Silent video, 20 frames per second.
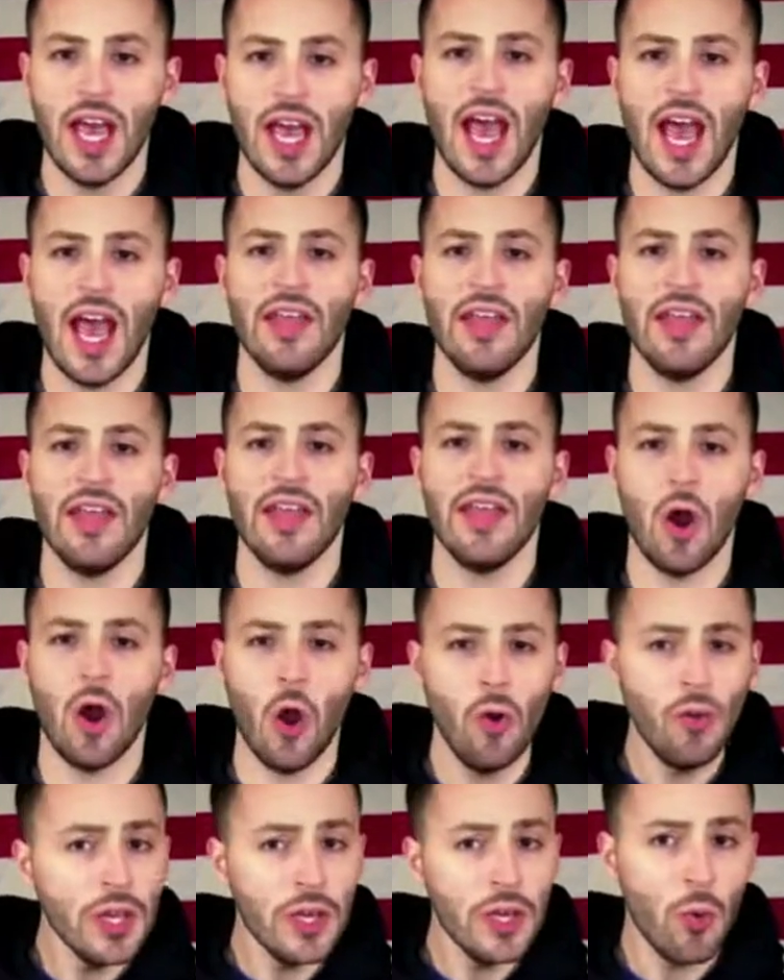and the
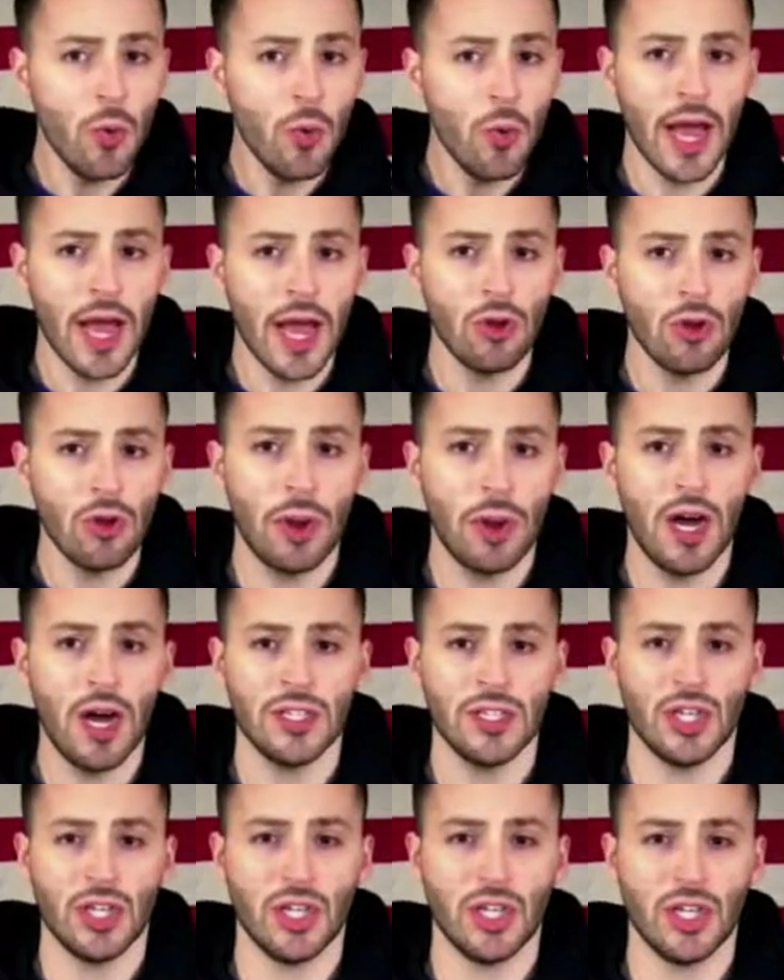only one I will
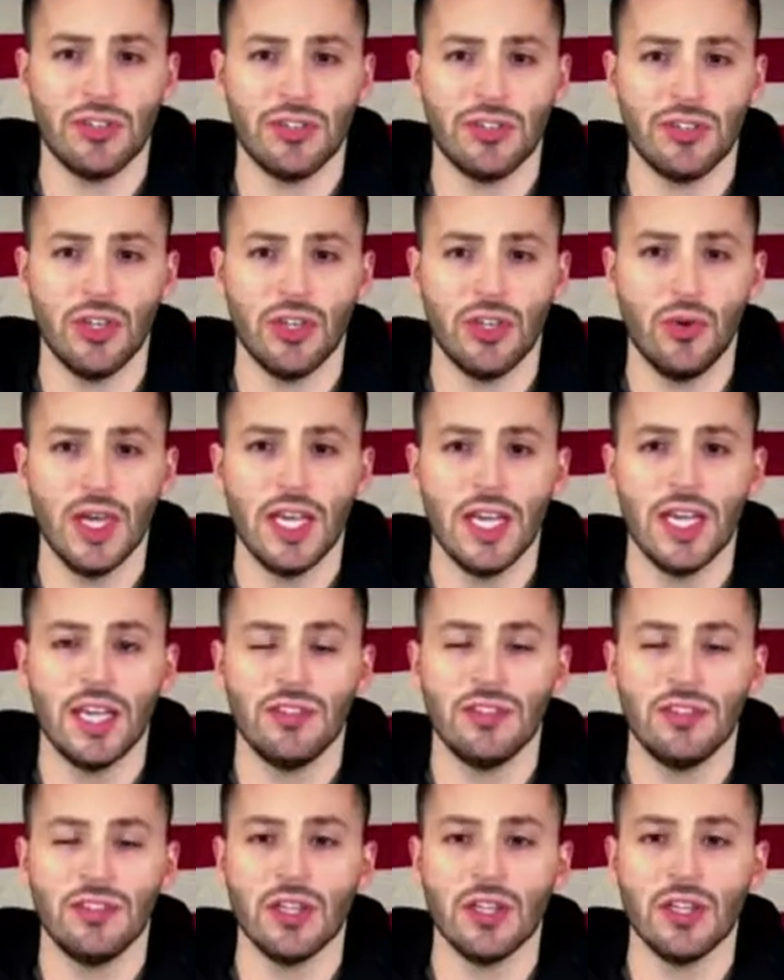apologize to
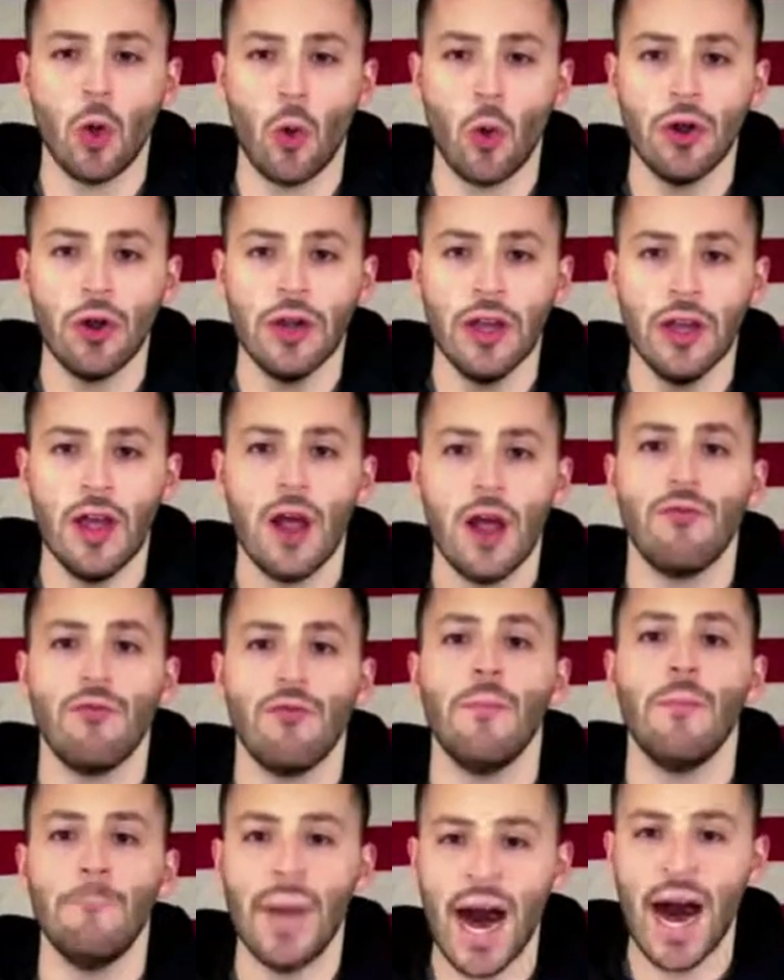is the Lord
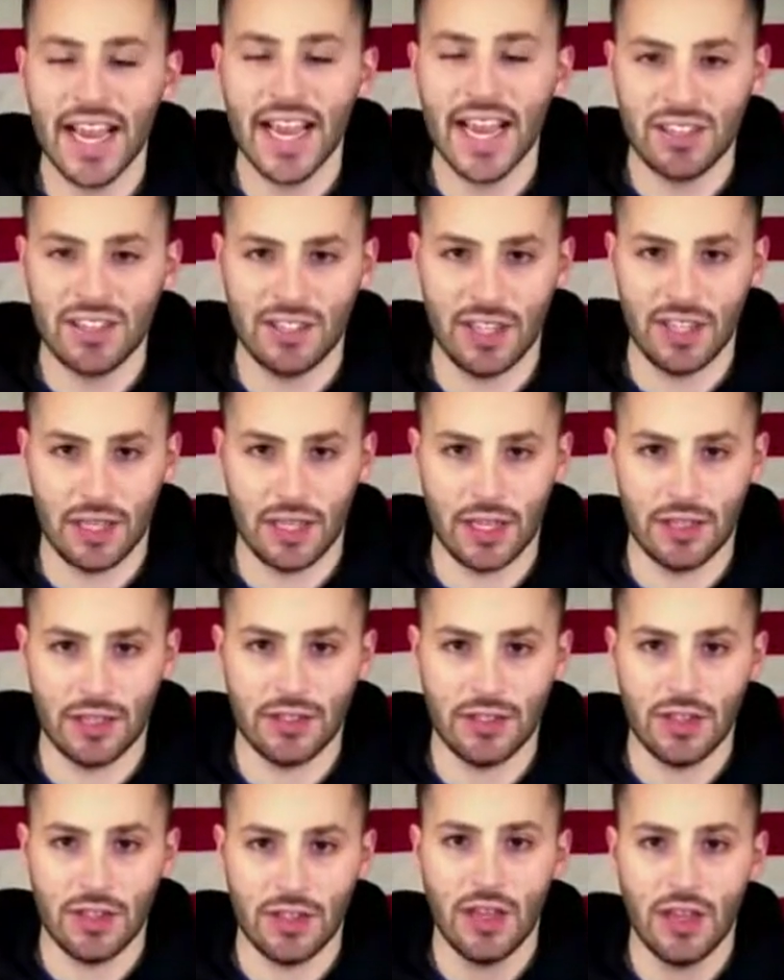for my
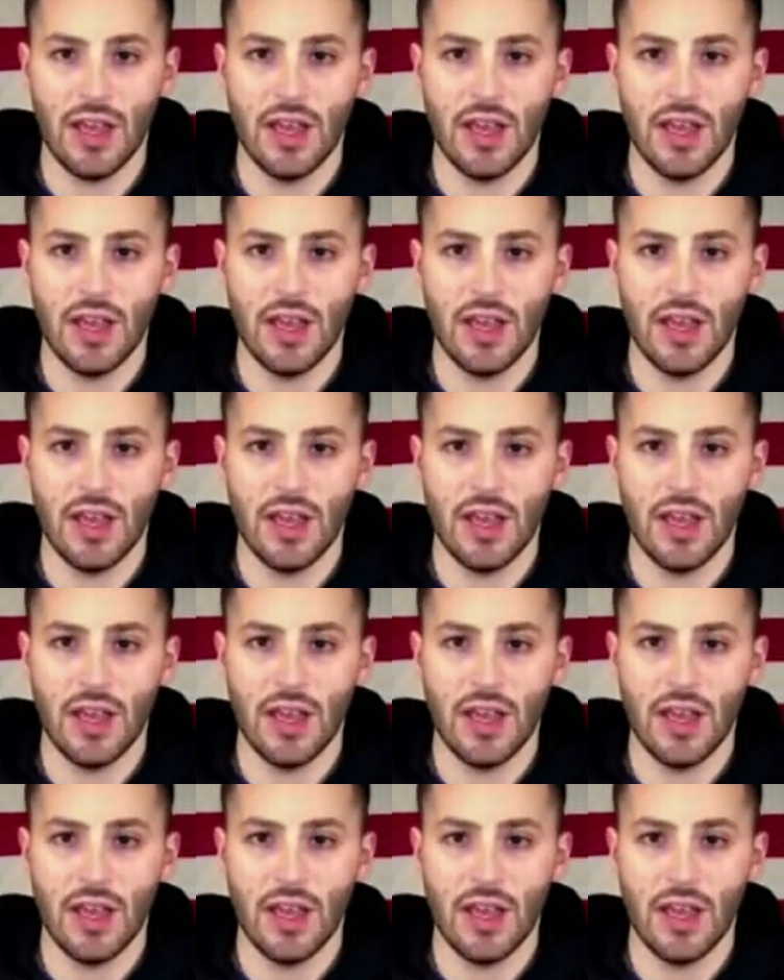sins.